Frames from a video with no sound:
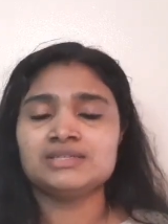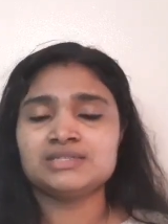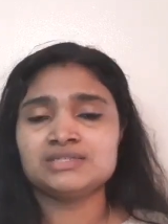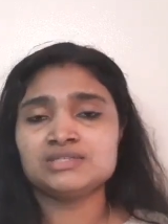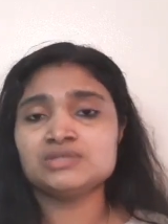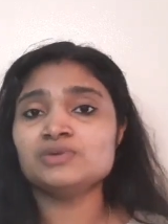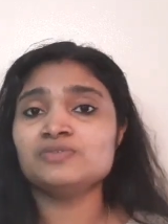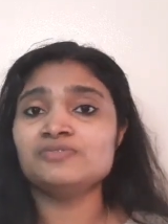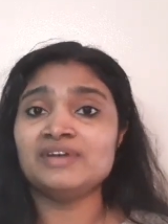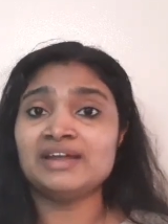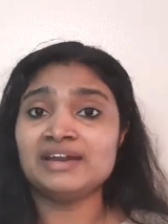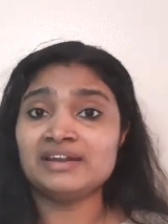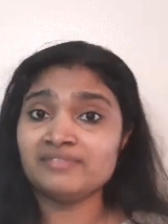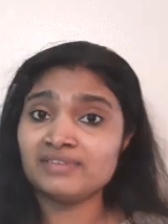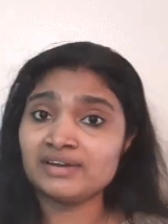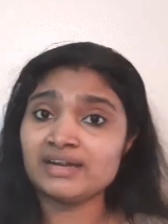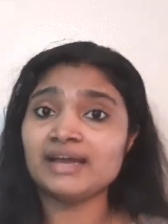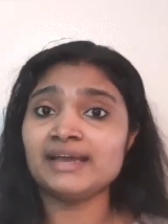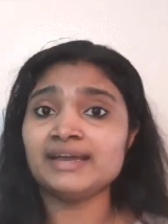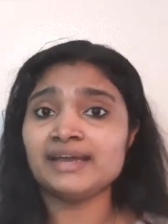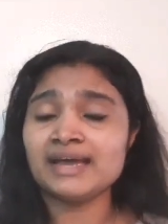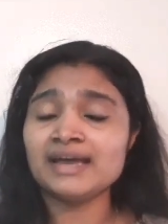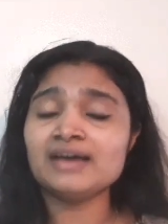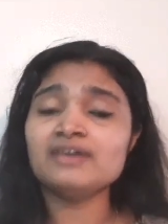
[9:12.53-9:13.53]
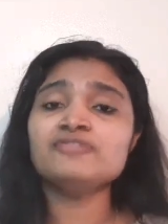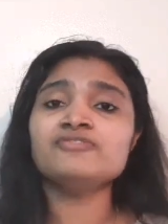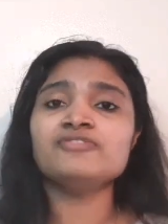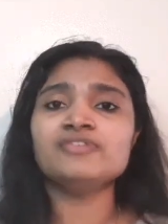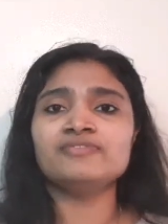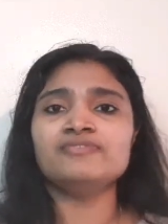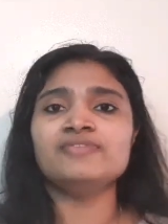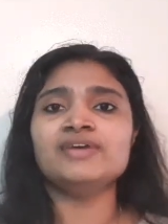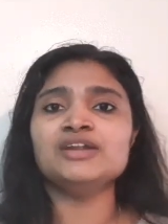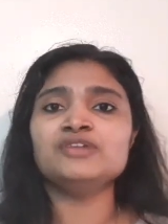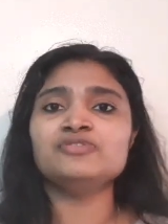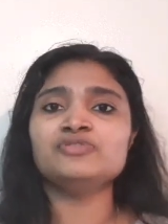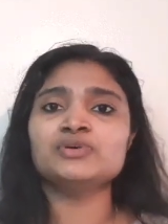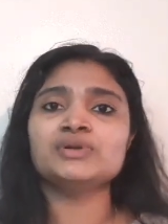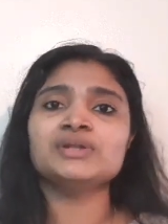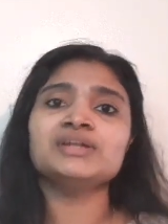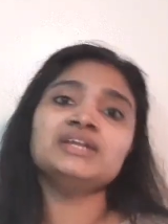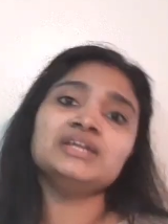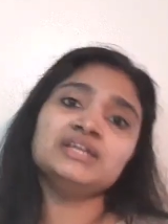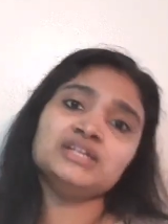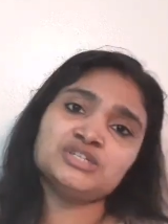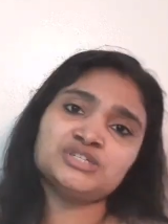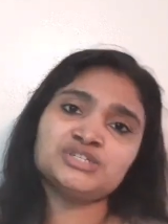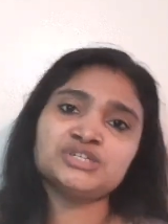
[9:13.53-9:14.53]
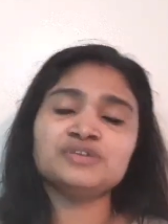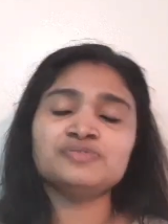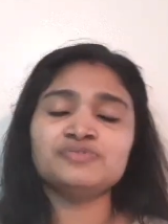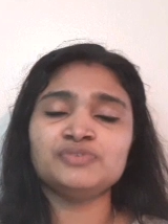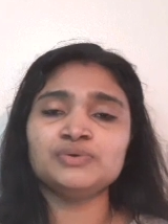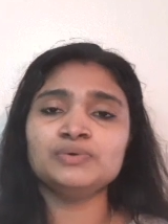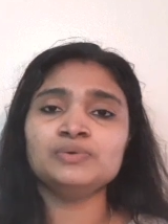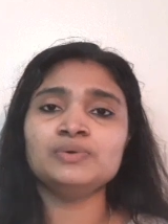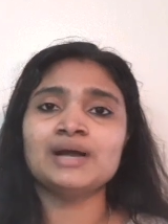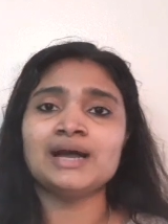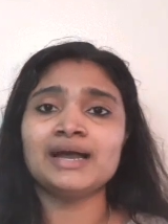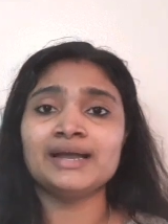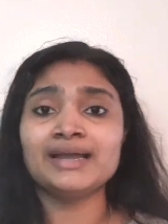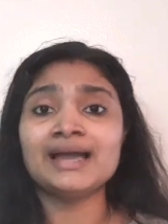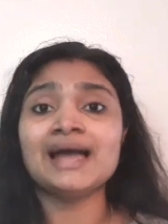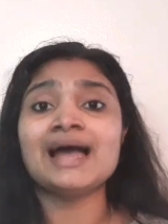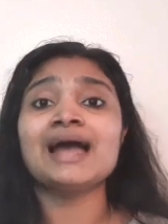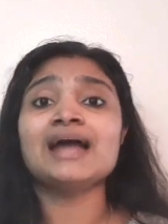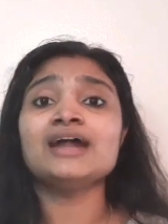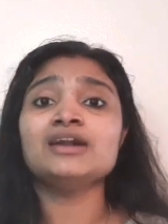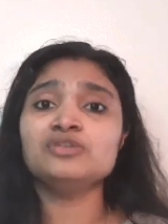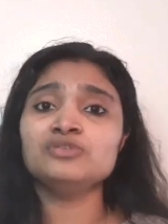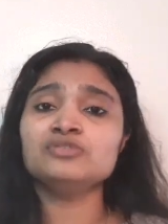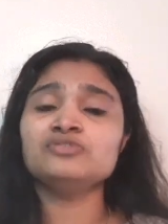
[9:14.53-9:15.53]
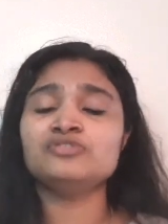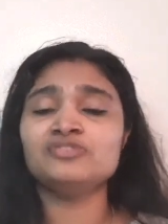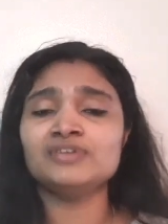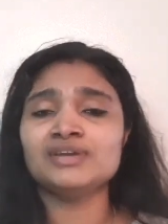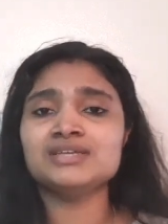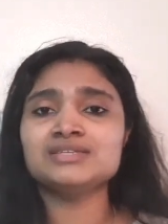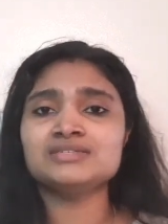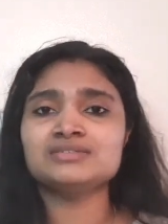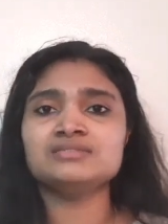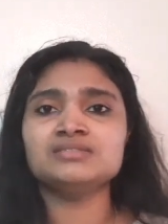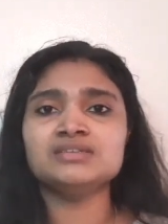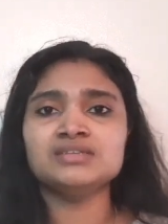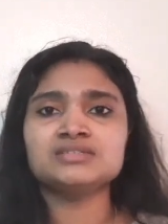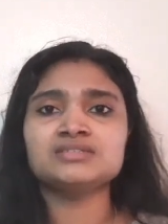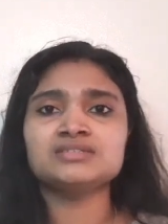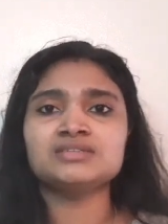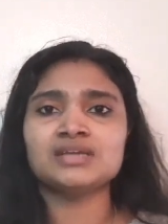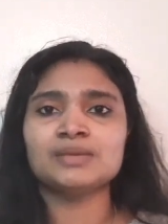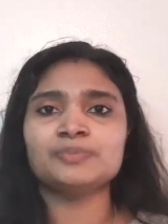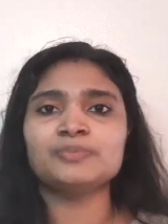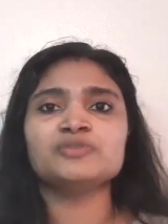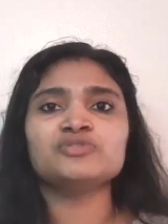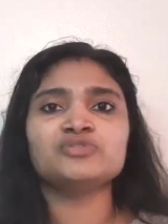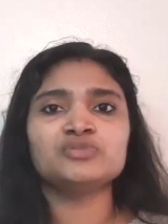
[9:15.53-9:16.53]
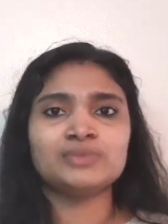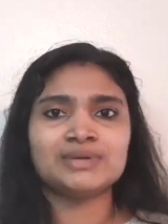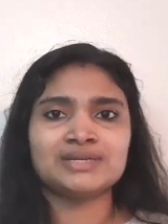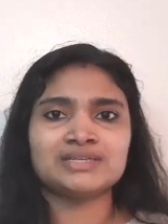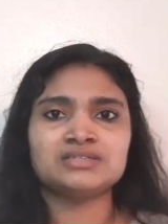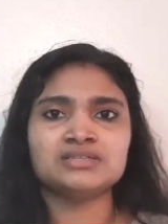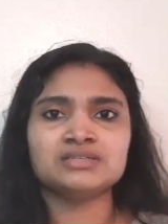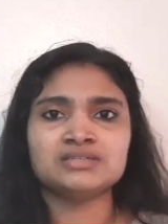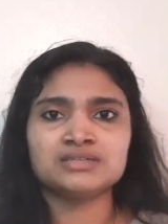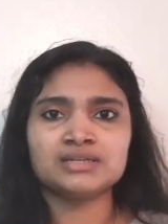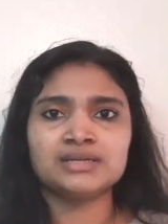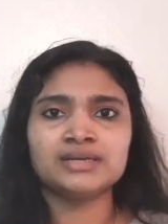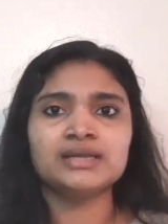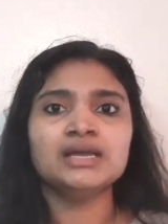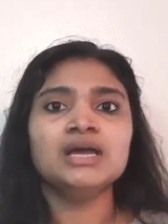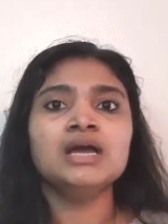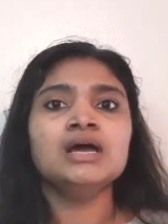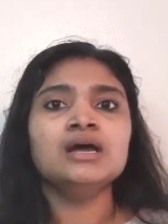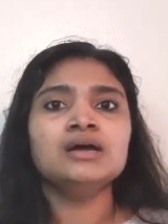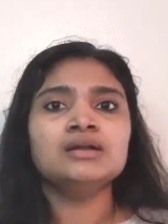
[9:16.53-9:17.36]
So whenever I have went for an interview, I had to face these type of questions like